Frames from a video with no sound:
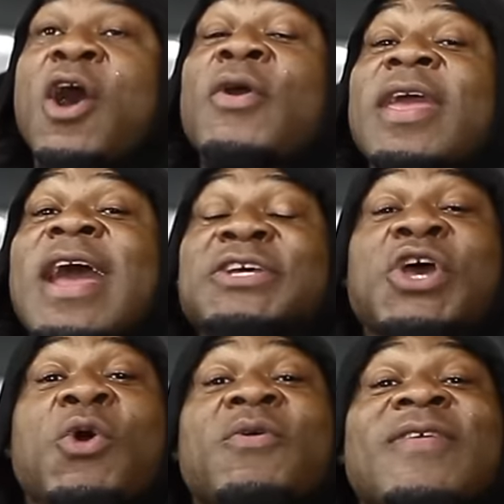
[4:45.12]
Okay, guys,
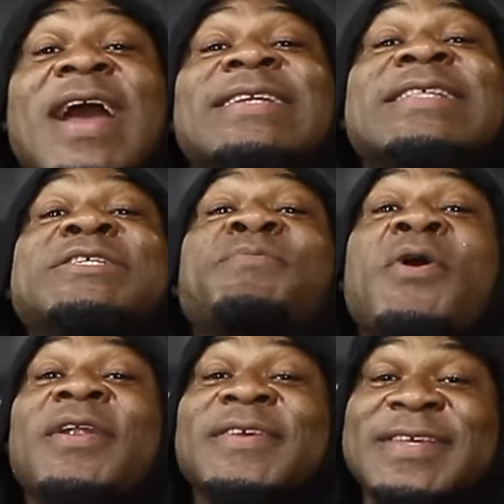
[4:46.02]
we've gotten to this
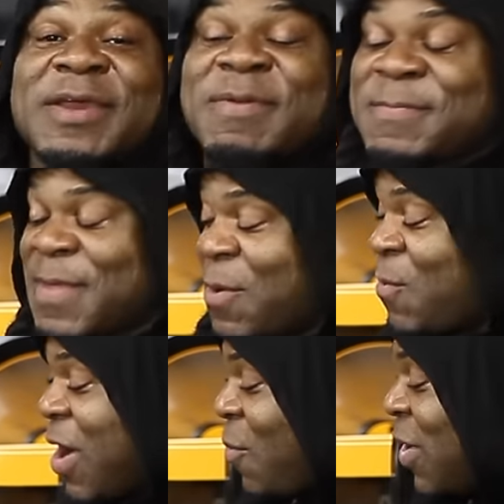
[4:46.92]
part of the segment, and
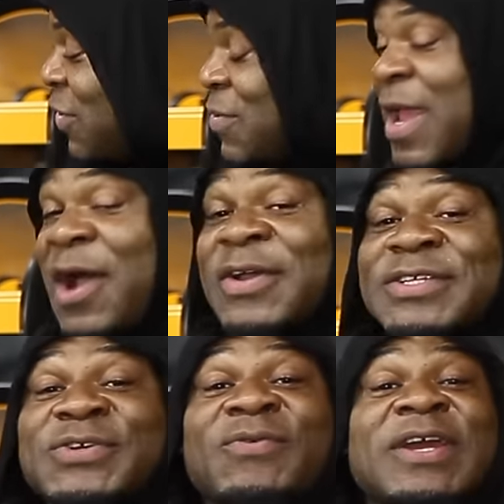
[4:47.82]
what I want to do now
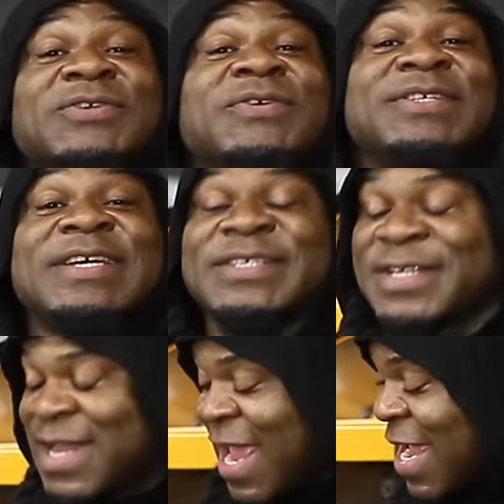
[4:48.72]
is direct your attention